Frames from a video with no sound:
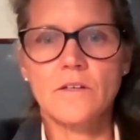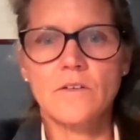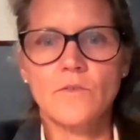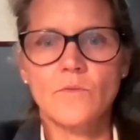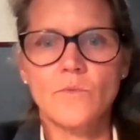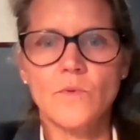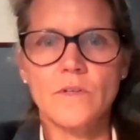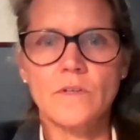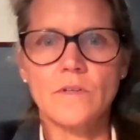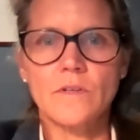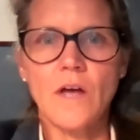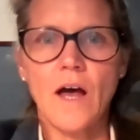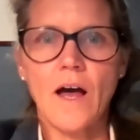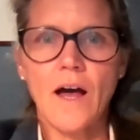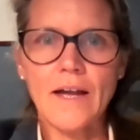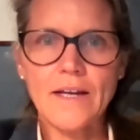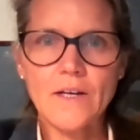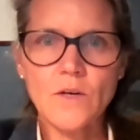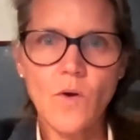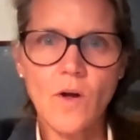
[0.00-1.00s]
with
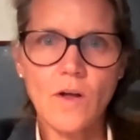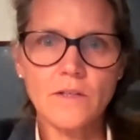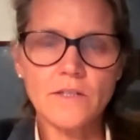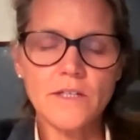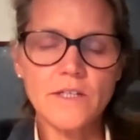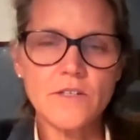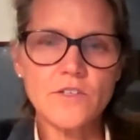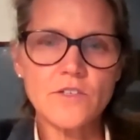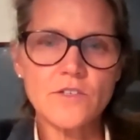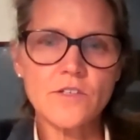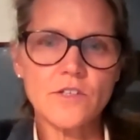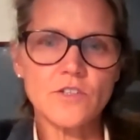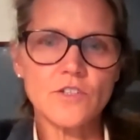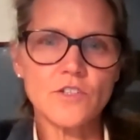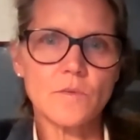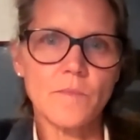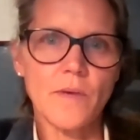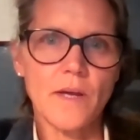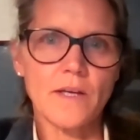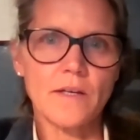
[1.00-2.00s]
high quality
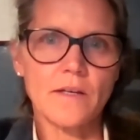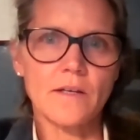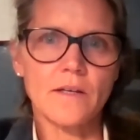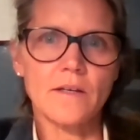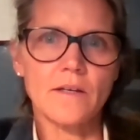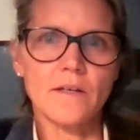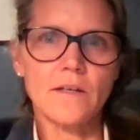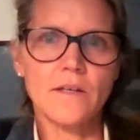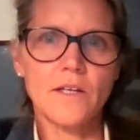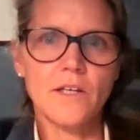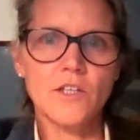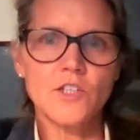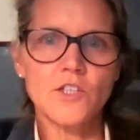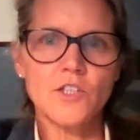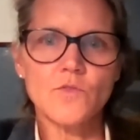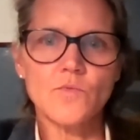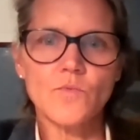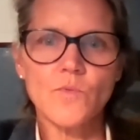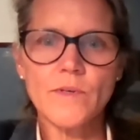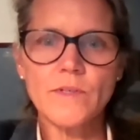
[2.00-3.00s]
decision making
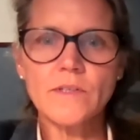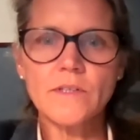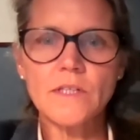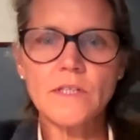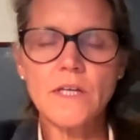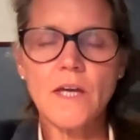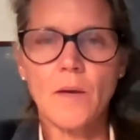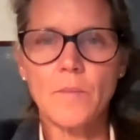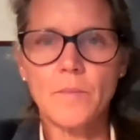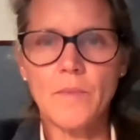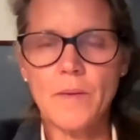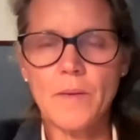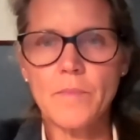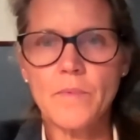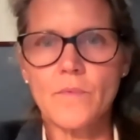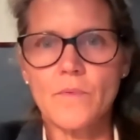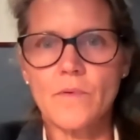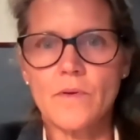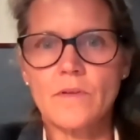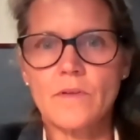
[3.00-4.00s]
to really come
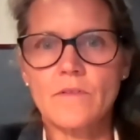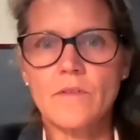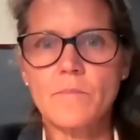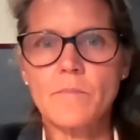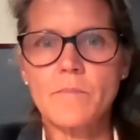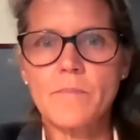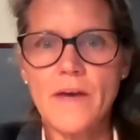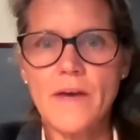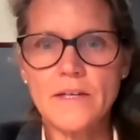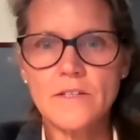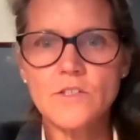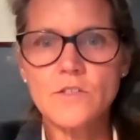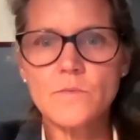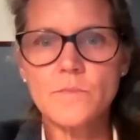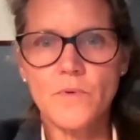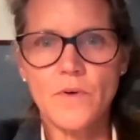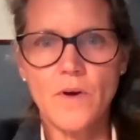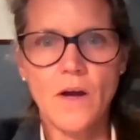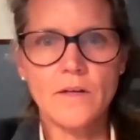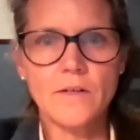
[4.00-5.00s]
up with the
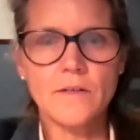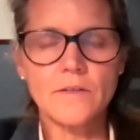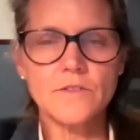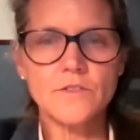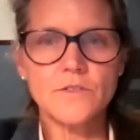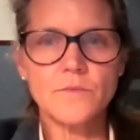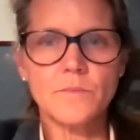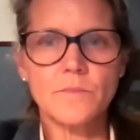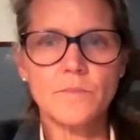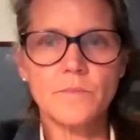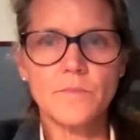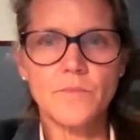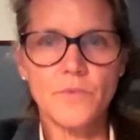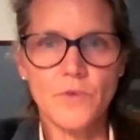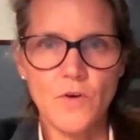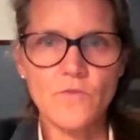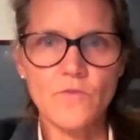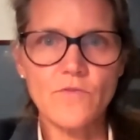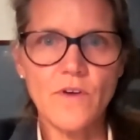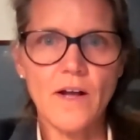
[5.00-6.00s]
best product
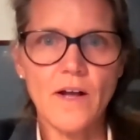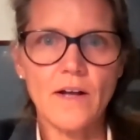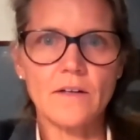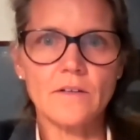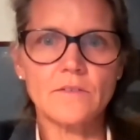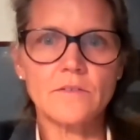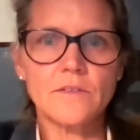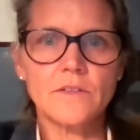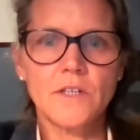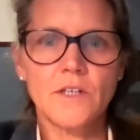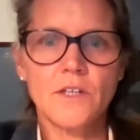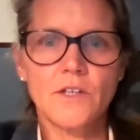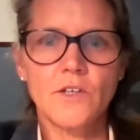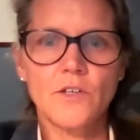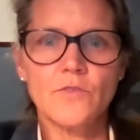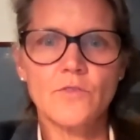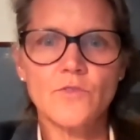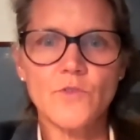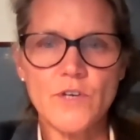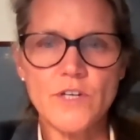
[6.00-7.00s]
profile
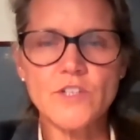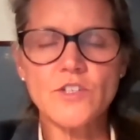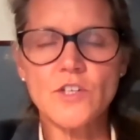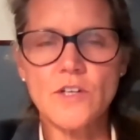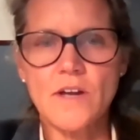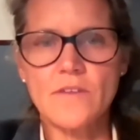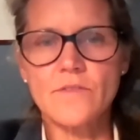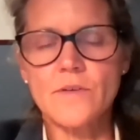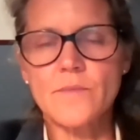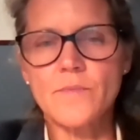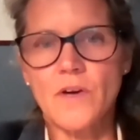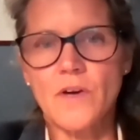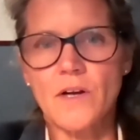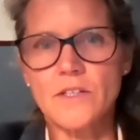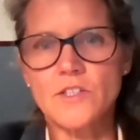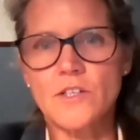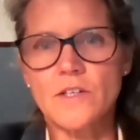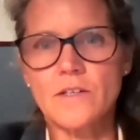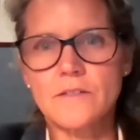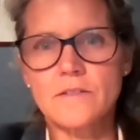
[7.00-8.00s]
for each and every
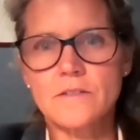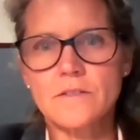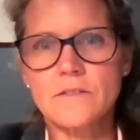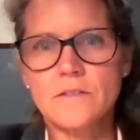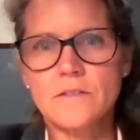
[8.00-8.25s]
project.